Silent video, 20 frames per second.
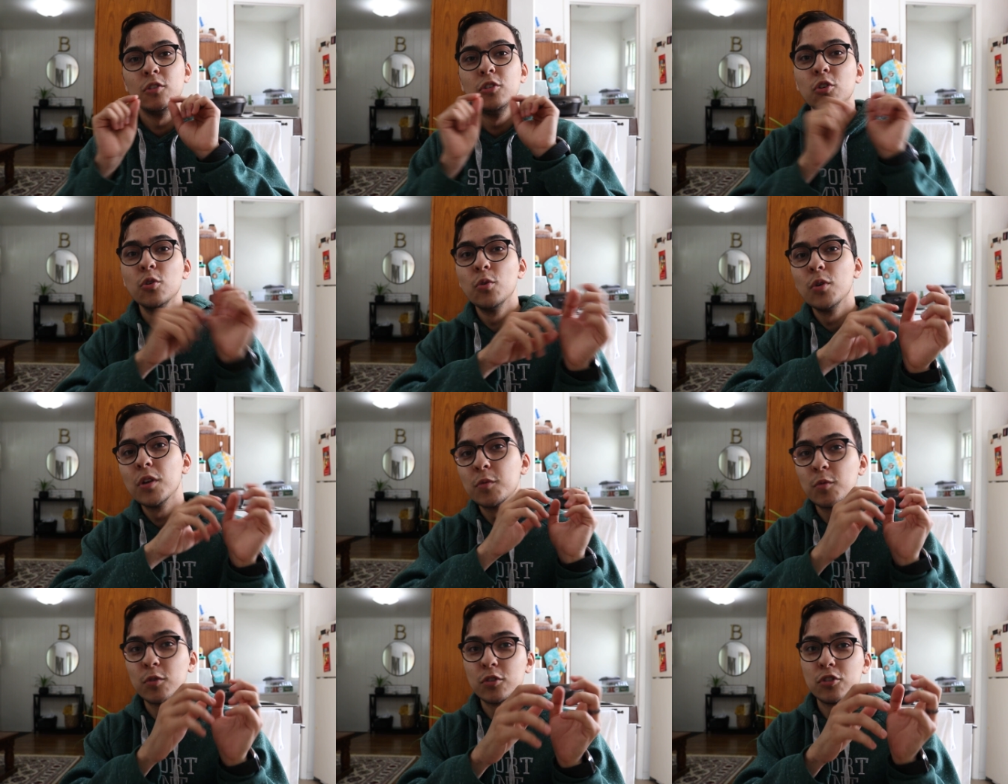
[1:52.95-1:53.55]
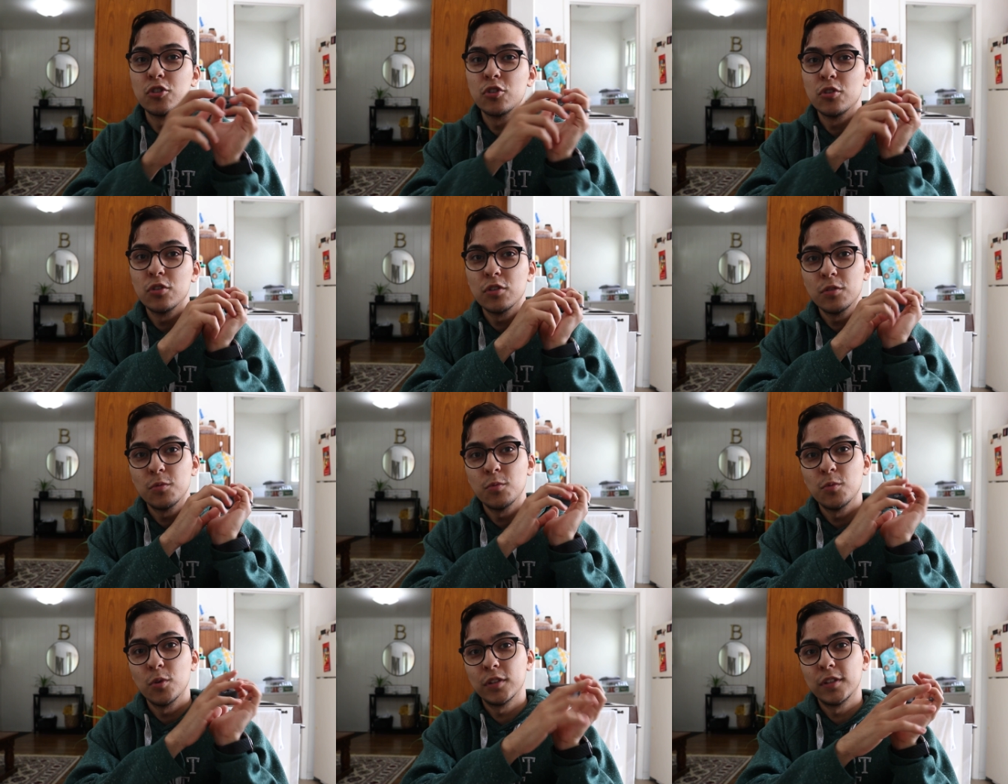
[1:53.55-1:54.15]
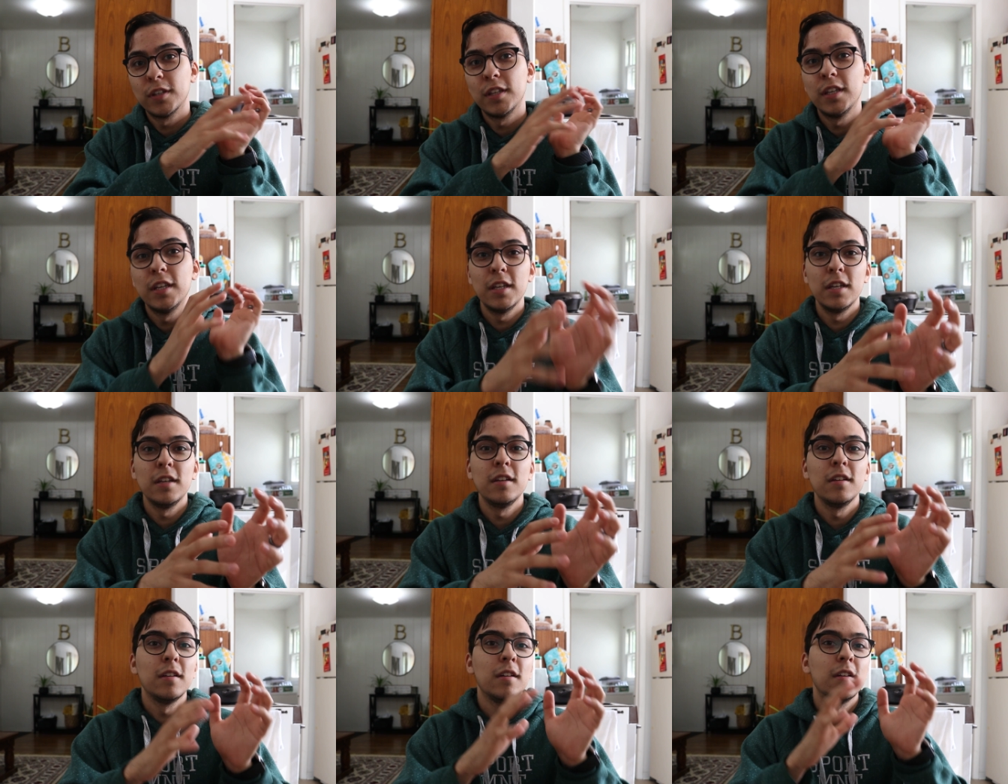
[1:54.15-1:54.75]
doing what, she, what
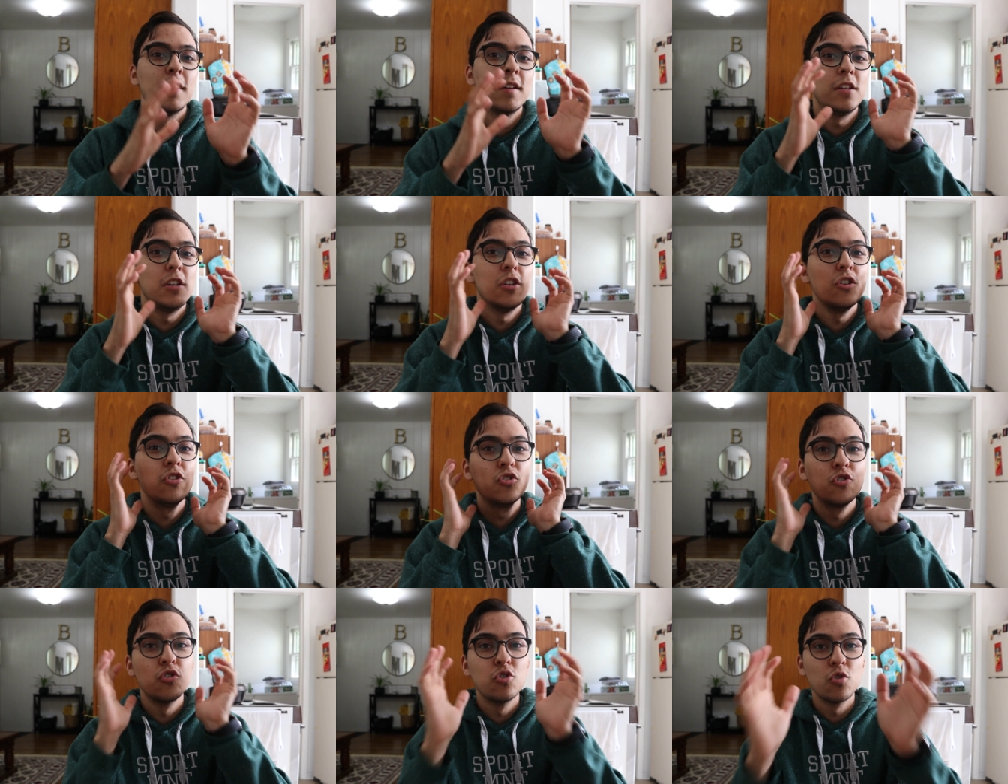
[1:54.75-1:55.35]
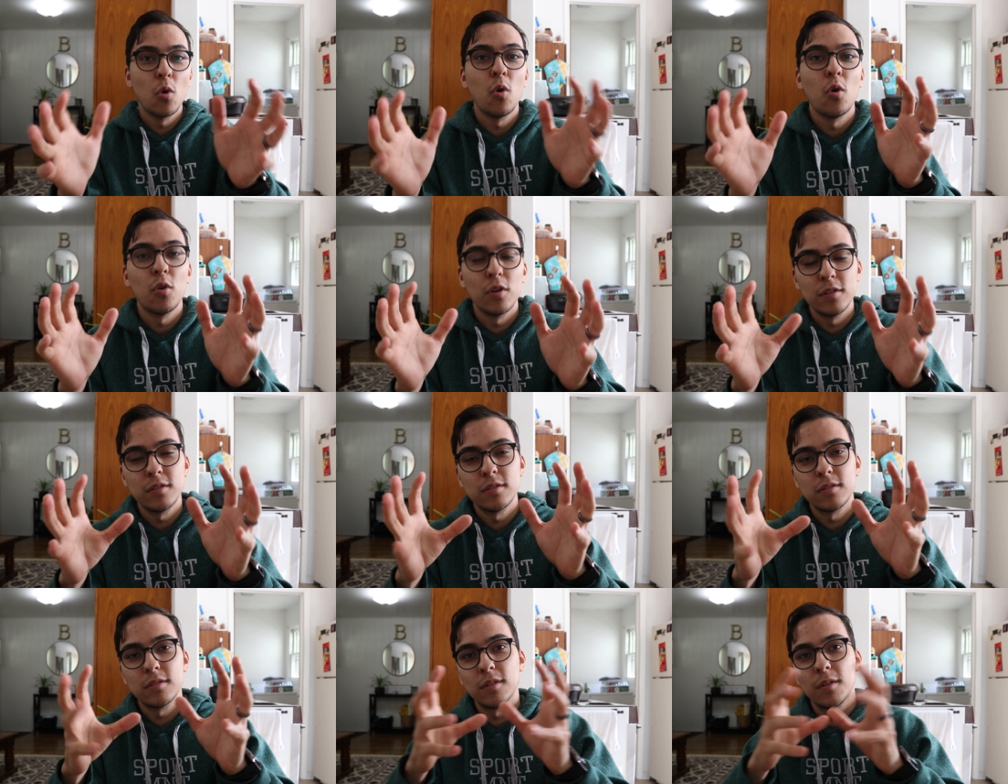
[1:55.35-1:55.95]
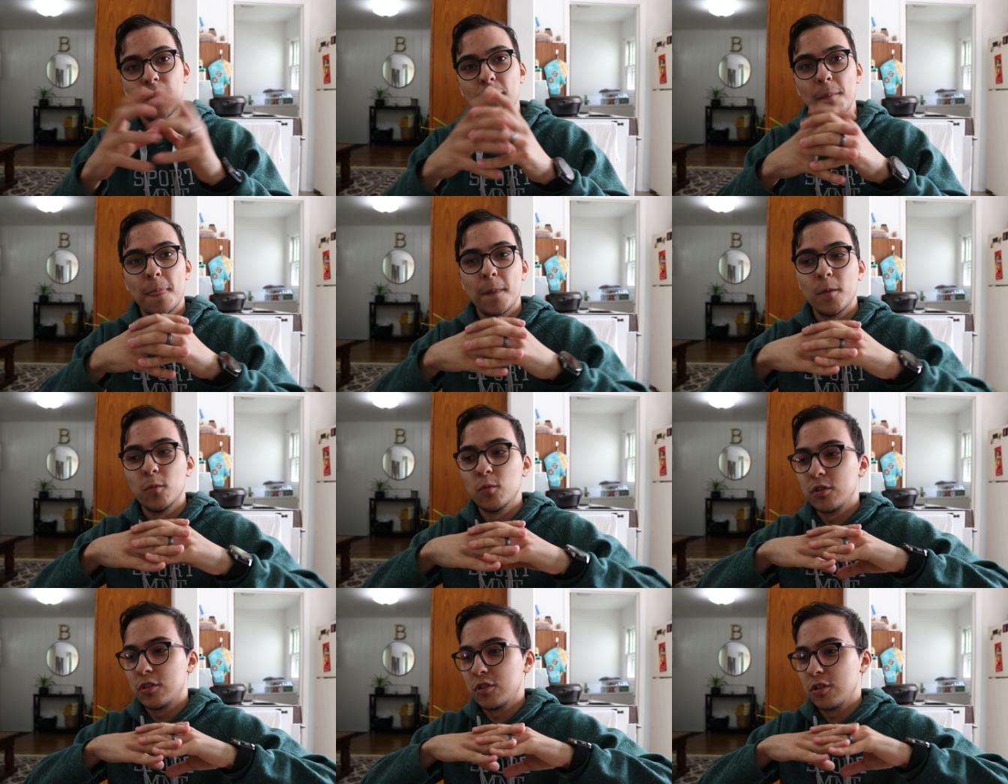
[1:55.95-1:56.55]
he enjoys
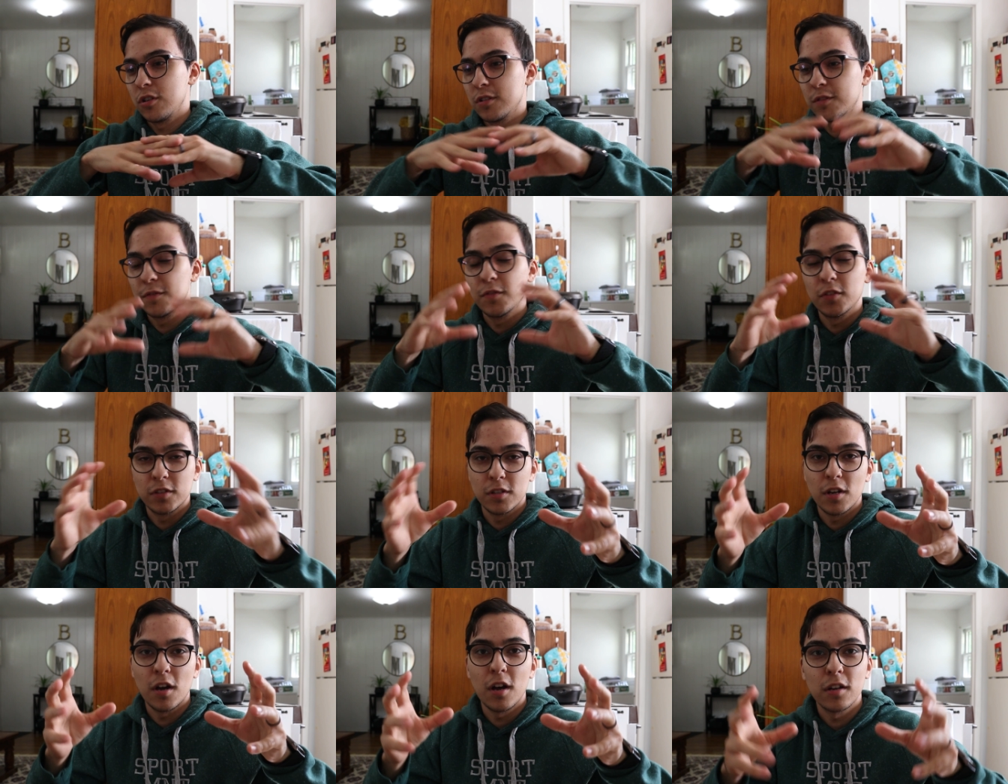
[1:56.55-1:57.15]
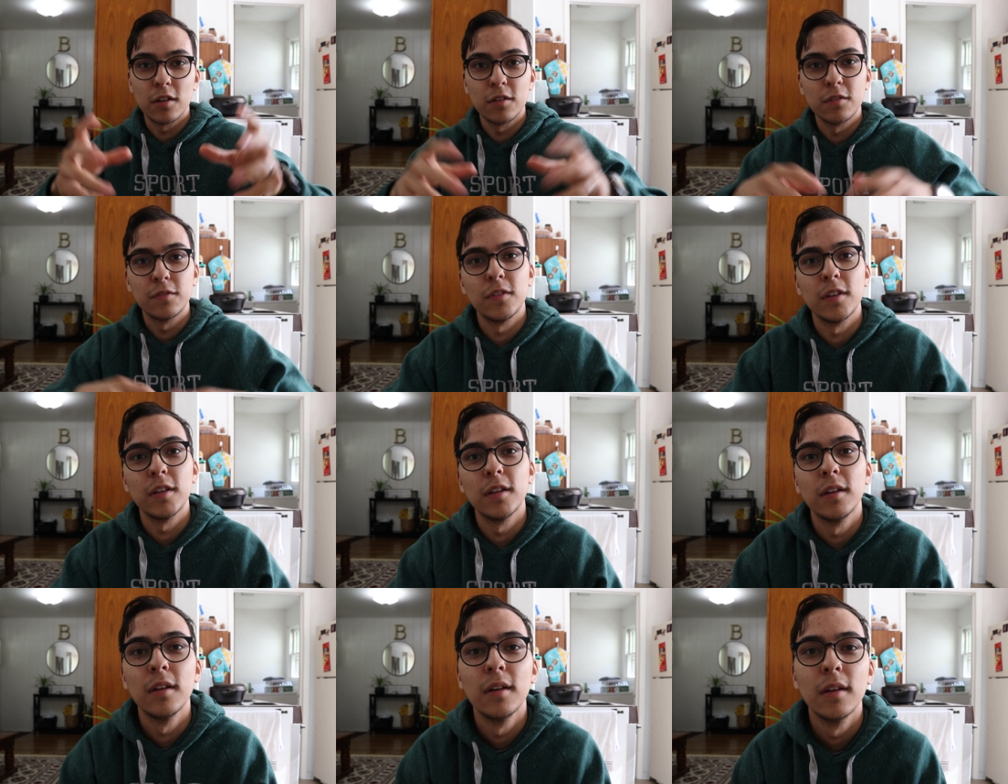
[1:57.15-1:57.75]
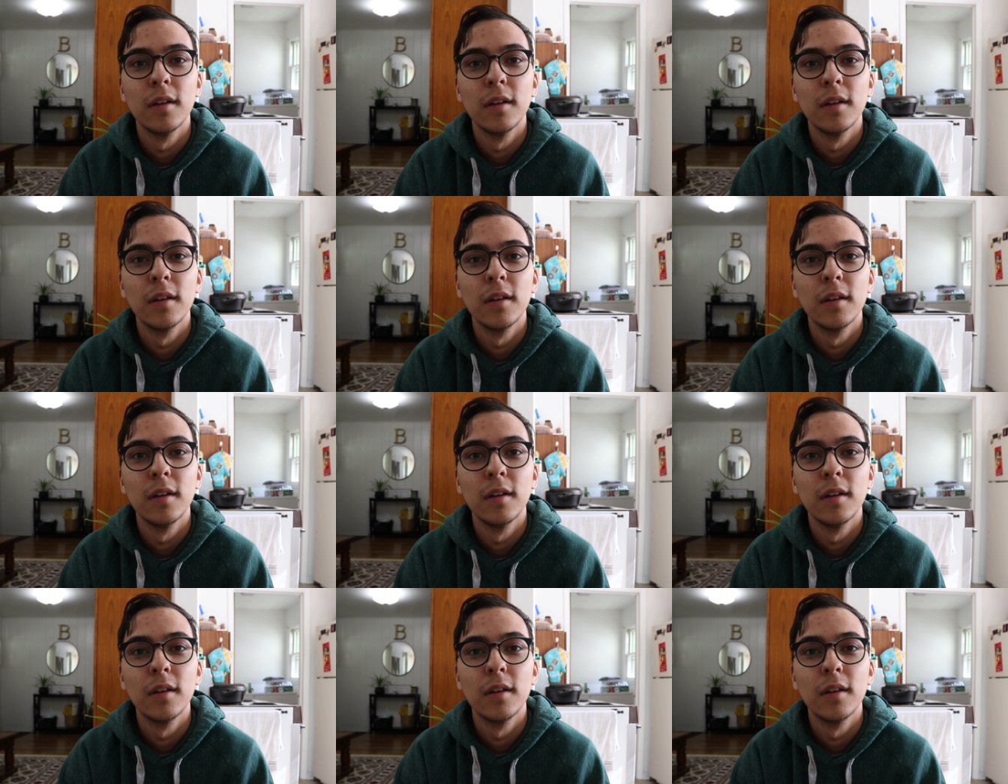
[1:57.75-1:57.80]
which is photography,